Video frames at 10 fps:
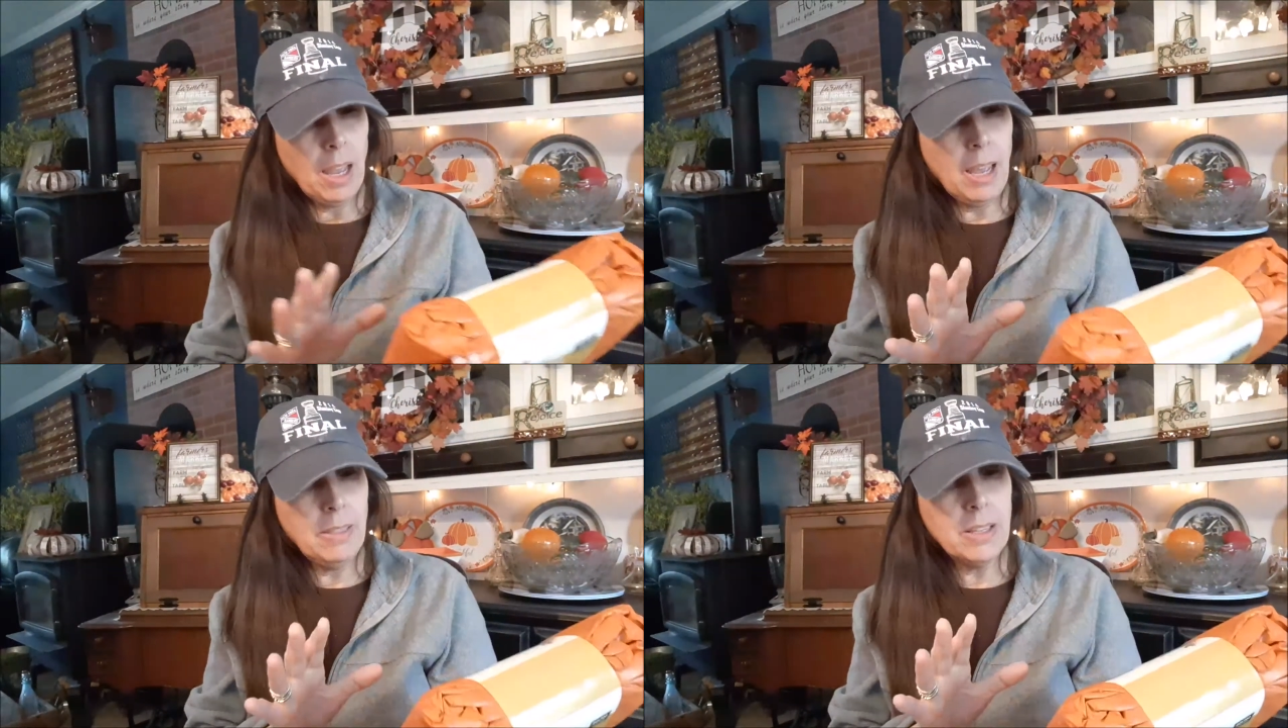
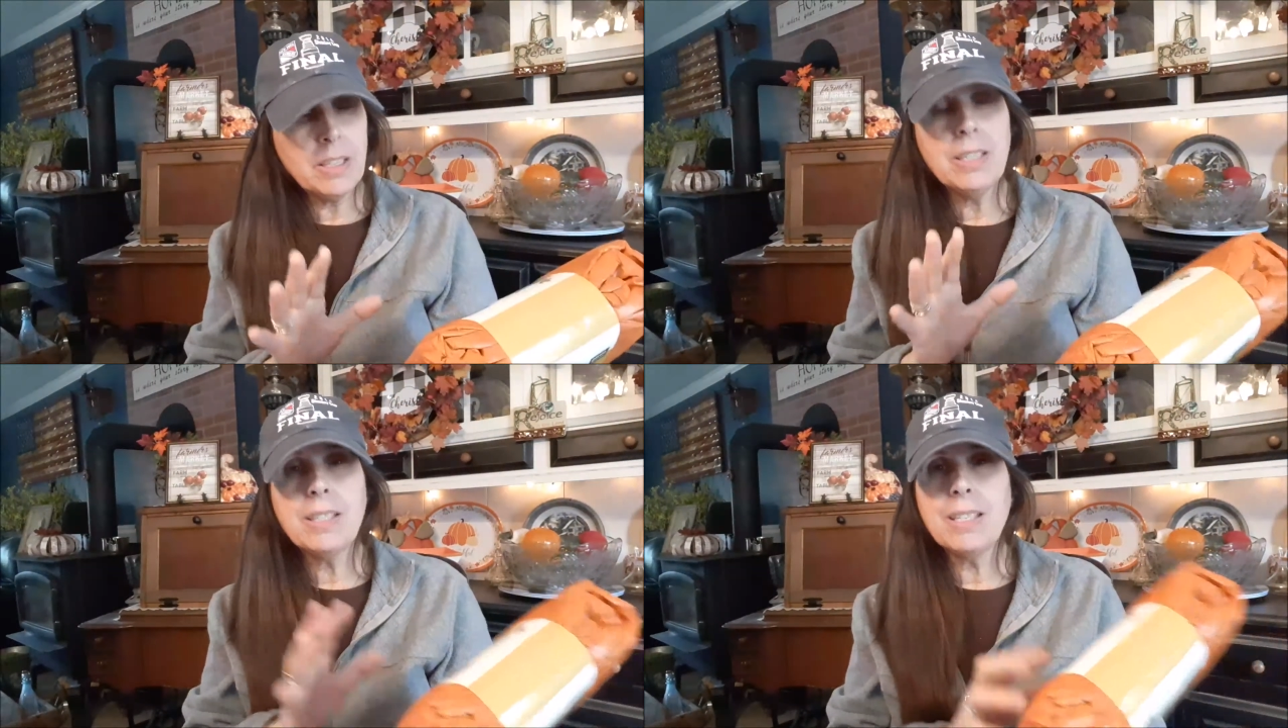and this
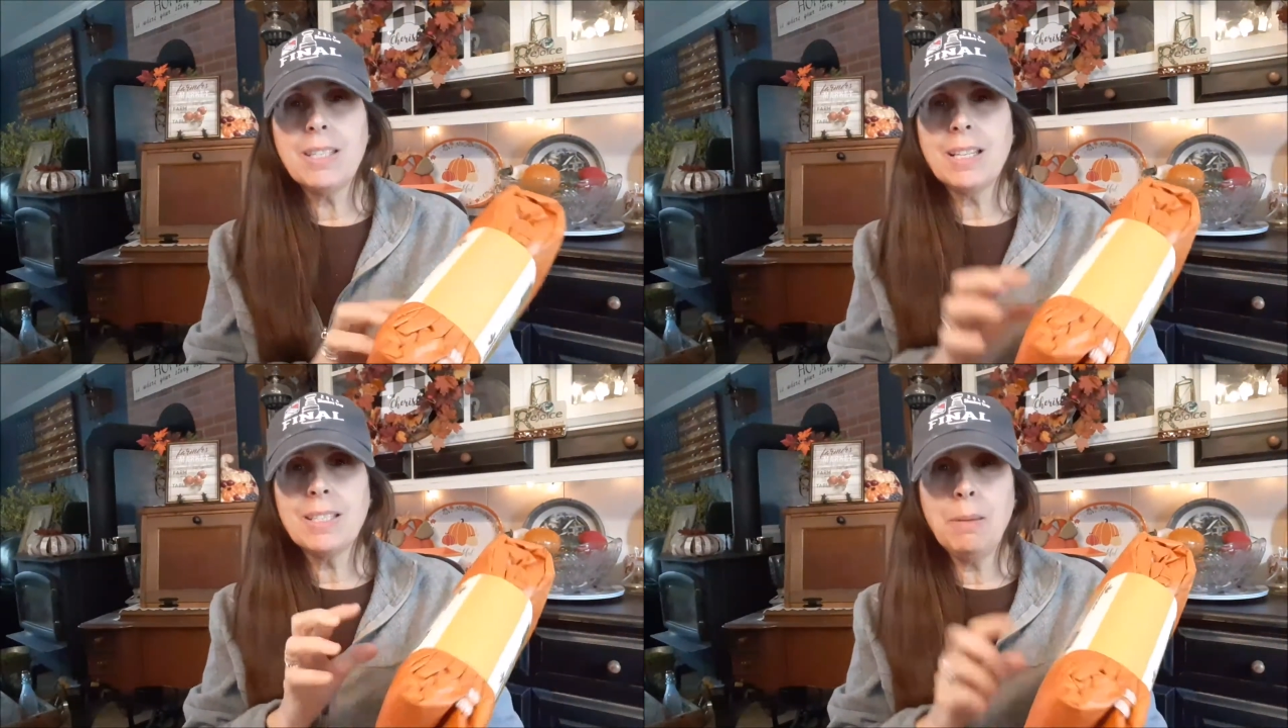is the
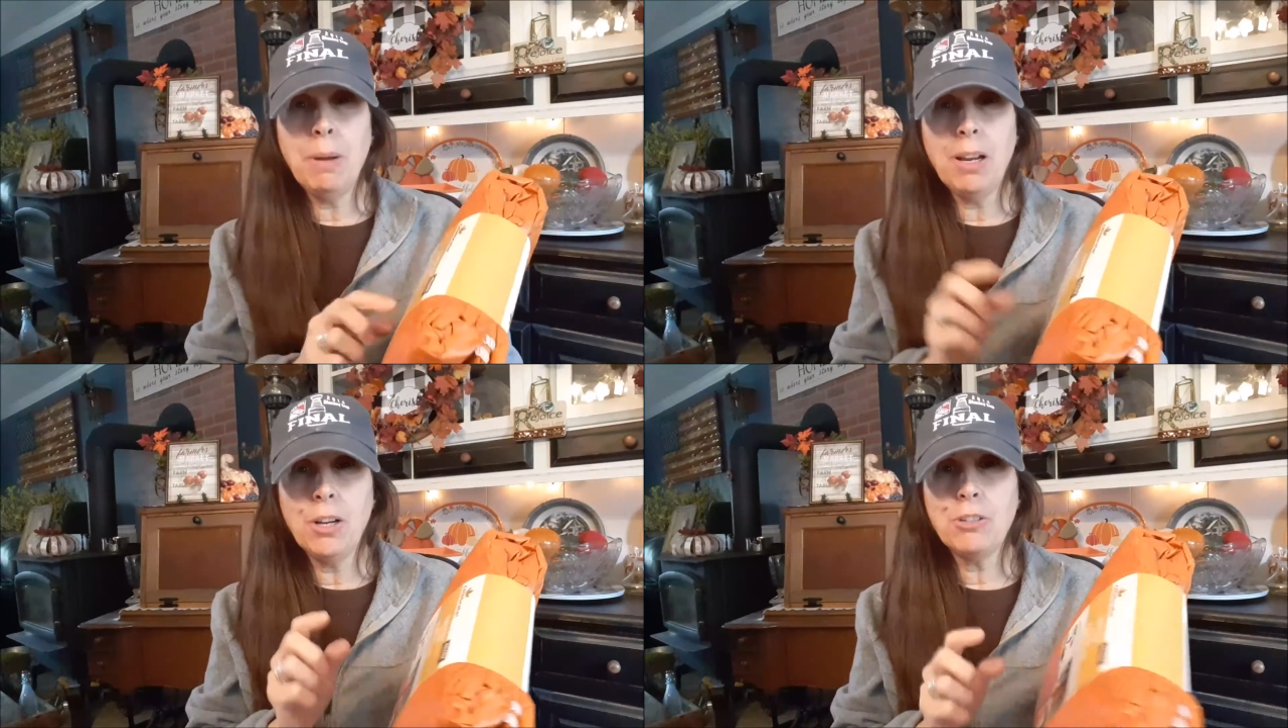60 by
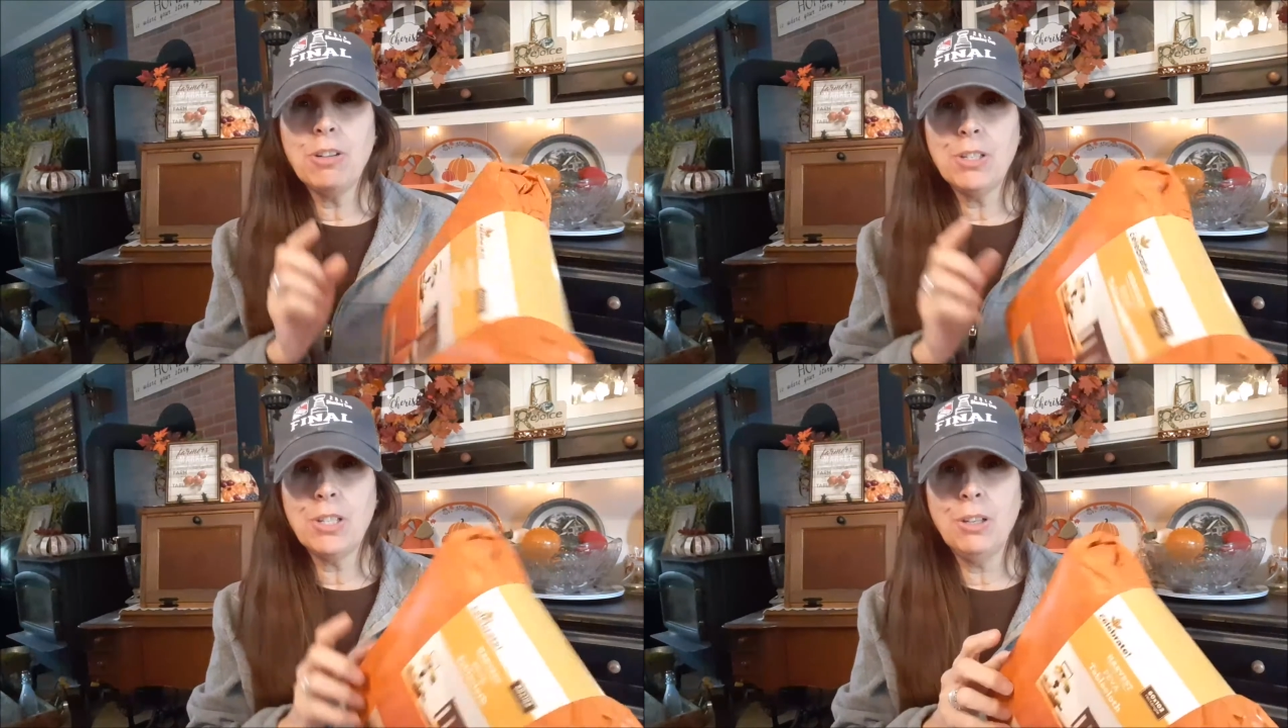
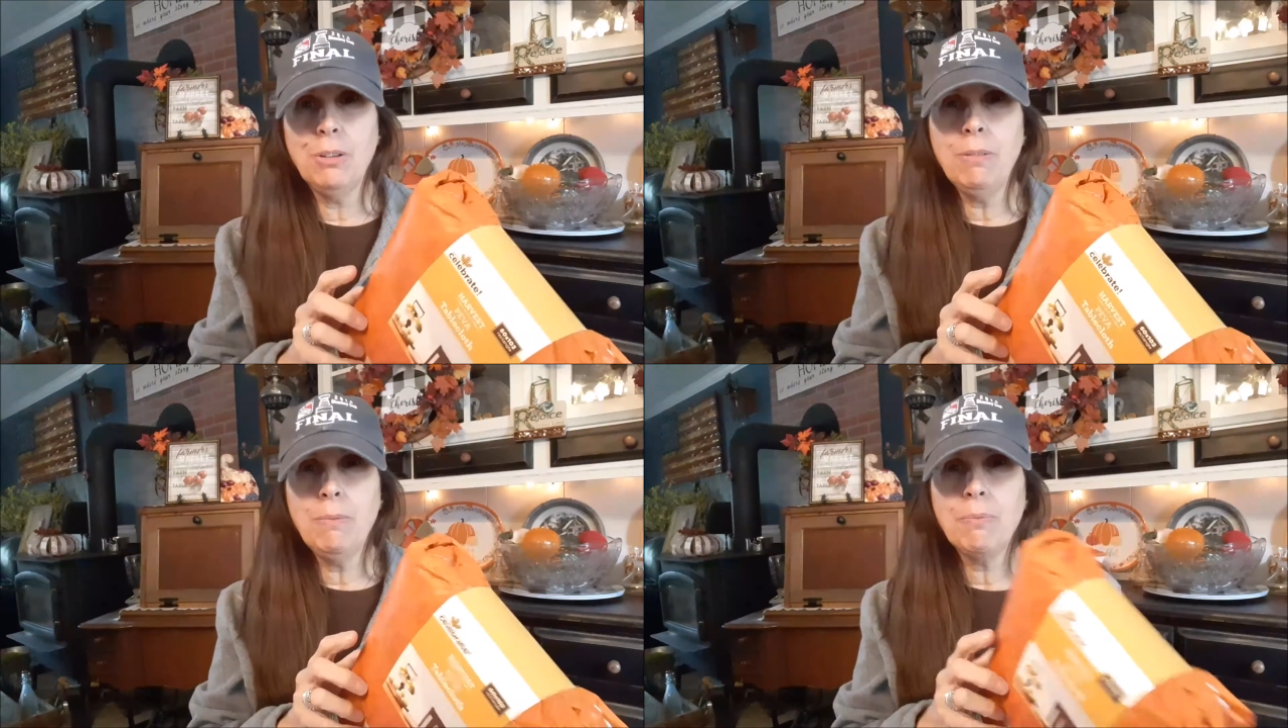102.